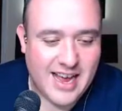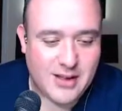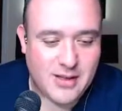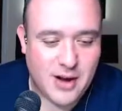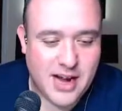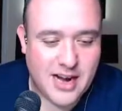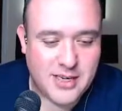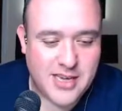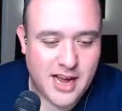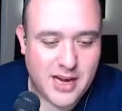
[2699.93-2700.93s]
yeah, third
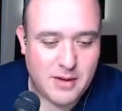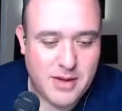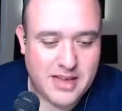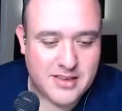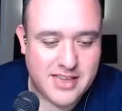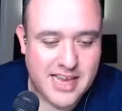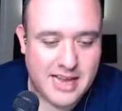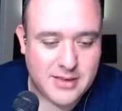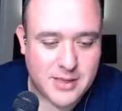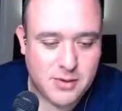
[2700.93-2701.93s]
is um, talking about
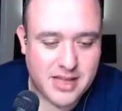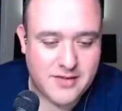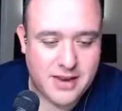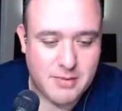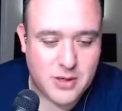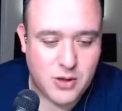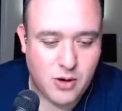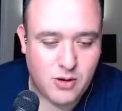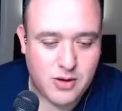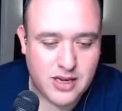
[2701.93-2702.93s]
how someone left him a
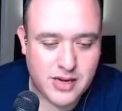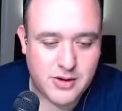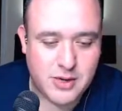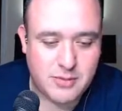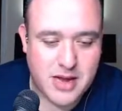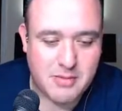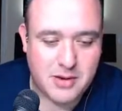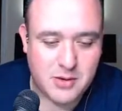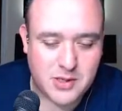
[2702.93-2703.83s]
troll YouTube comment